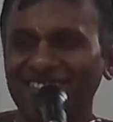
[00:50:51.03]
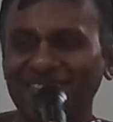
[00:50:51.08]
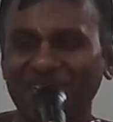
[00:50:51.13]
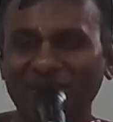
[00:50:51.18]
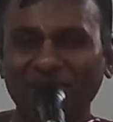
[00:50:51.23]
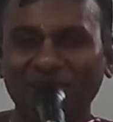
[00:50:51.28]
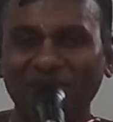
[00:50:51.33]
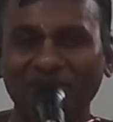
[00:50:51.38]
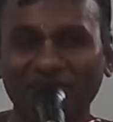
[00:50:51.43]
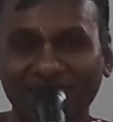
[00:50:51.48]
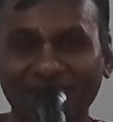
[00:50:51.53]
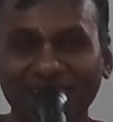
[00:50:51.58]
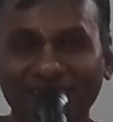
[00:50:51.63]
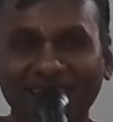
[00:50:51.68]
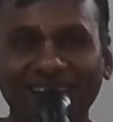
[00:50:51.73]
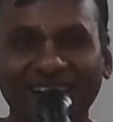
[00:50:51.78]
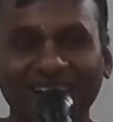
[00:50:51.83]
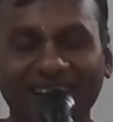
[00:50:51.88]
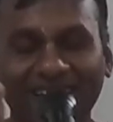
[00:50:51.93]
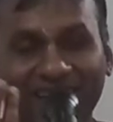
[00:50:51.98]
So,
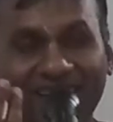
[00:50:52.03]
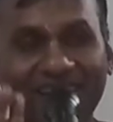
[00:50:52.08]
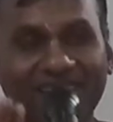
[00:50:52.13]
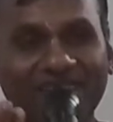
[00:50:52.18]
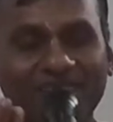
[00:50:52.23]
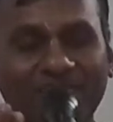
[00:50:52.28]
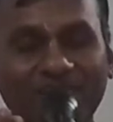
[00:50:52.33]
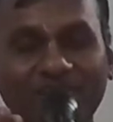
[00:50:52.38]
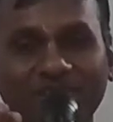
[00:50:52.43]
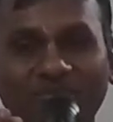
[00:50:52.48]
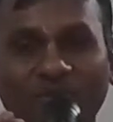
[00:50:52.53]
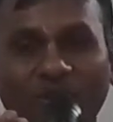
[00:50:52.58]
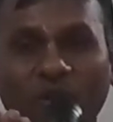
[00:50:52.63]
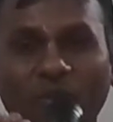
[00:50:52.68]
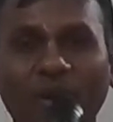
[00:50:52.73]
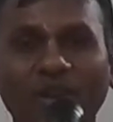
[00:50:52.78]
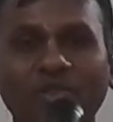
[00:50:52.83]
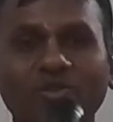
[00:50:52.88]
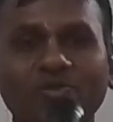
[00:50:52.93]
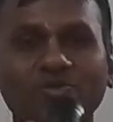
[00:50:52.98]
because
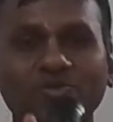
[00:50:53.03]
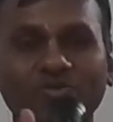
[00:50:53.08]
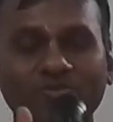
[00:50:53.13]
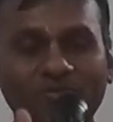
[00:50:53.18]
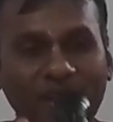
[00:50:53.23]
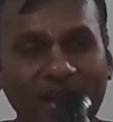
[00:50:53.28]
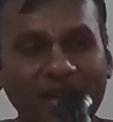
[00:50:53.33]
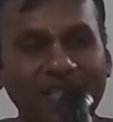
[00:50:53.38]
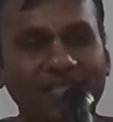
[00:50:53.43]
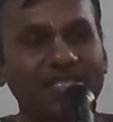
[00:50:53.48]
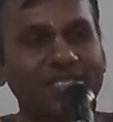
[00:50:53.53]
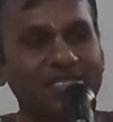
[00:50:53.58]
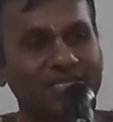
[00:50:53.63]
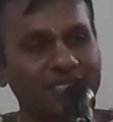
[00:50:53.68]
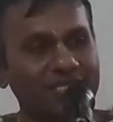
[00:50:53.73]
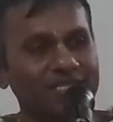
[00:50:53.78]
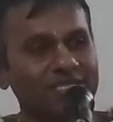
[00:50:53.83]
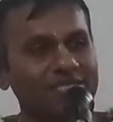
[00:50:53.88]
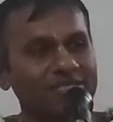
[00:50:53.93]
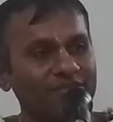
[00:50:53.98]
Prabhupada used to make
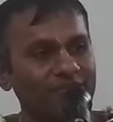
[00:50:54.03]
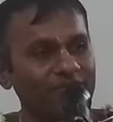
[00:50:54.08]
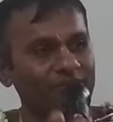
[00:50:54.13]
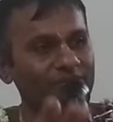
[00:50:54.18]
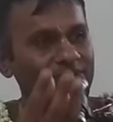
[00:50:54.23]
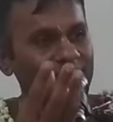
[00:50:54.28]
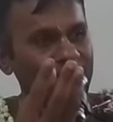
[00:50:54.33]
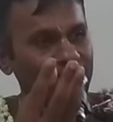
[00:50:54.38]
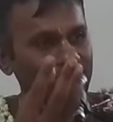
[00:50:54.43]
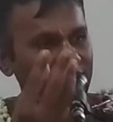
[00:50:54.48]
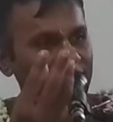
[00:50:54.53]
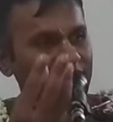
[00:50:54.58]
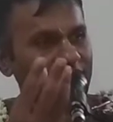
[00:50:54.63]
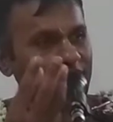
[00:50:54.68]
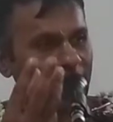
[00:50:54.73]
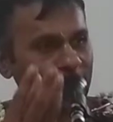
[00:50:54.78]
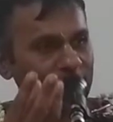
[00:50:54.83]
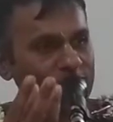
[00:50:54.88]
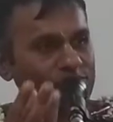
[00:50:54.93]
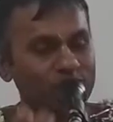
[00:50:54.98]
this
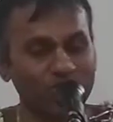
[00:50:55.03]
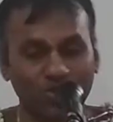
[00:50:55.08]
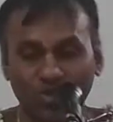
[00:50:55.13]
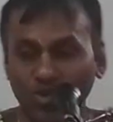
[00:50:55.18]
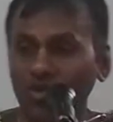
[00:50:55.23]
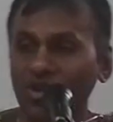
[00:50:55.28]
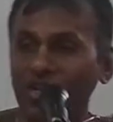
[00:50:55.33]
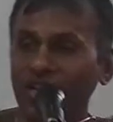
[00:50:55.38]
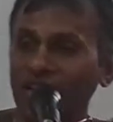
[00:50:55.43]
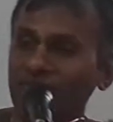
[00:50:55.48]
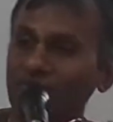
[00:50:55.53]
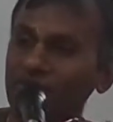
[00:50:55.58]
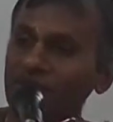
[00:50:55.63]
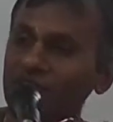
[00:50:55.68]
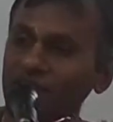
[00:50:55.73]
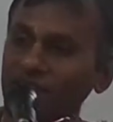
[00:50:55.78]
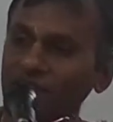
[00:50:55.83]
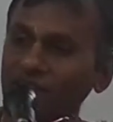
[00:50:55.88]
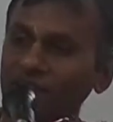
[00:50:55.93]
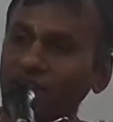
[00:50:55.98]
jamun so
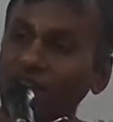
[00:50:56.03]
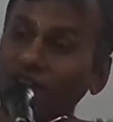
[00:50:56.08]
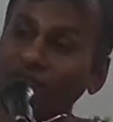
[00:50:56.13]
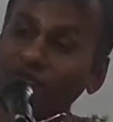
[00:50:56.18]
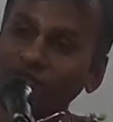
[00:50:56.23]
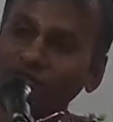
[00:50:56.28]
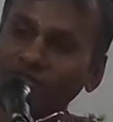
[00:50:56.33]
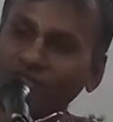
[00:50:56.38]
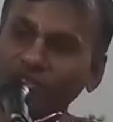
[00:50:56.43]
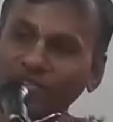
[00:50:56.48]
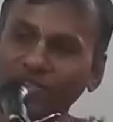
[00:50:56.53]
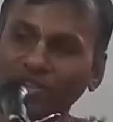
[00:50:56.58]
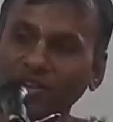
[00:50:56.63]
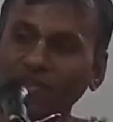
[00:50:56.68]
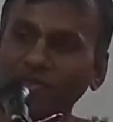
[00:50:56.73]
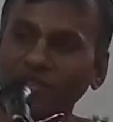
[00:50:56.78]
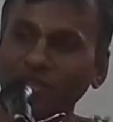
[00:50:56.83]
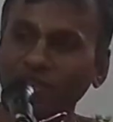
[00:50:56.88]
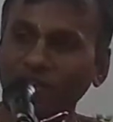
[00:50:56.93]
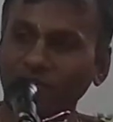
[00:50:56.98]
carefully and offer to
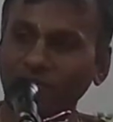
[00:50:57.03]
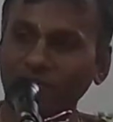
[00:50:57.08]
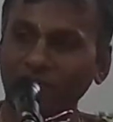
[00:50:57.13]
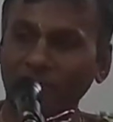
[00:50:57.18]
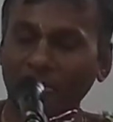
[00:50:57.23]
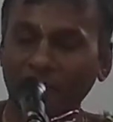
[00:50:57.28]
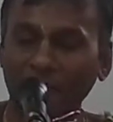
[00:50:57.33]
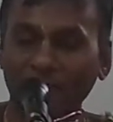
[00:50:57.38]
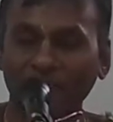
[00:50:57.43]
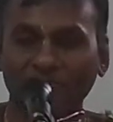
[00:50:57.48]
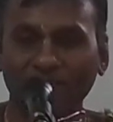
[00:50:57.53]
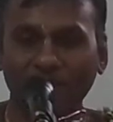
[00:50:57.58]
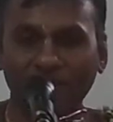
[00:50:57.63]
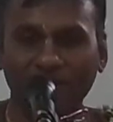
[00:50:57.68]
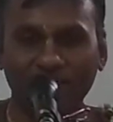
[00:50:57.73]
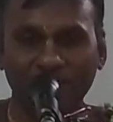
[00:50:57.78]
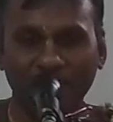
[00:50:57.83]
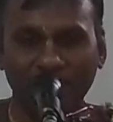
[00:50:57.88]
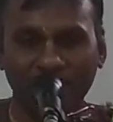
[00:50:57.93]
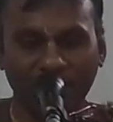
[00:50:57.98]
Krishna with love,
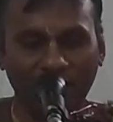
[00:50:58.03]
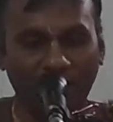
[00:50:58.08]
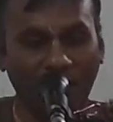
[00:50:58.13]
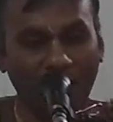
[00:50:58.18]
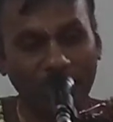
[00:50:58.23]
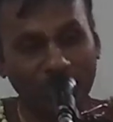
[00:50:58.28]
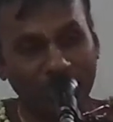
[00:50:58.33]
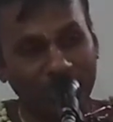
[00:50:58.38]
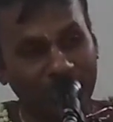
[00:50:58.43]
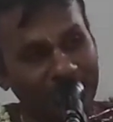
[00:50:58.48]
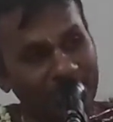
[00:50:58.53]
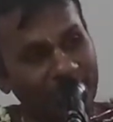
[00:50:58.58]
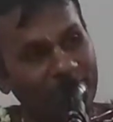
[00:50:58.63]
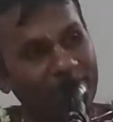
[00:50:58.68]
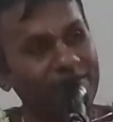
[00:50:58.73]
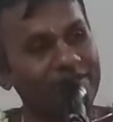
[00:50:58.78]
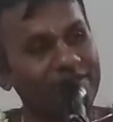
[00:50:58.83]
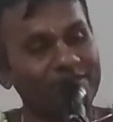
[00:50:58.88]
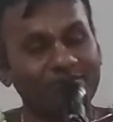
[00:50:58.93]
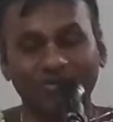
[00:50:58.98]
the Lord used to
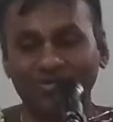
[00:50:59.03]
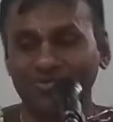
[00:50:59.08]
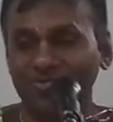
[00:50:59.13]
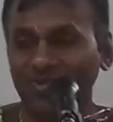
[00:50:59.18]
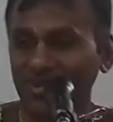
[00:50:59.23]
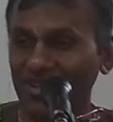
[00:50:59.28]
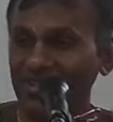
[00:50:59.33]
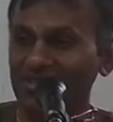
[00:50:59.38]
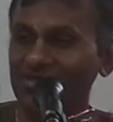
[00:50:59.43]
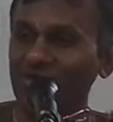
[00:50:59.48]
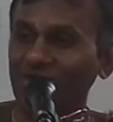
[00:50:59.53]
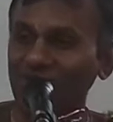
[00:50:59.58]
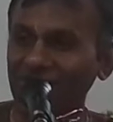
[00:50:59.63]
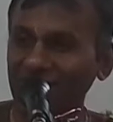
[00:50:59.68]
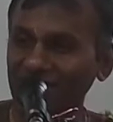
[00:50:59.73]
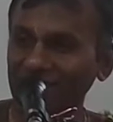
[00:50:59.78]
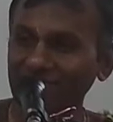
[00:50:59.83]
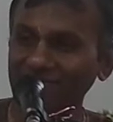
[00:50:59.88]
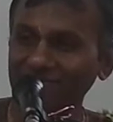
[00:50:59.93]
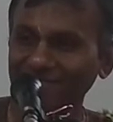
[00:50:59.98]
empower those bullets so
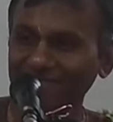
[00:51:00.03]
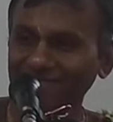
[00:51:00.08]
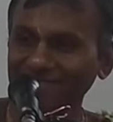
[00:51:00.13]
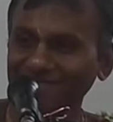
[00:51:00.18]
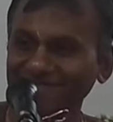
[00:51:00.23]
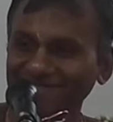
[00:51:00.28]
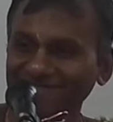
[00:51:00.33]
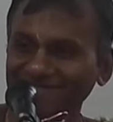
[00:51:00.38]
carefully.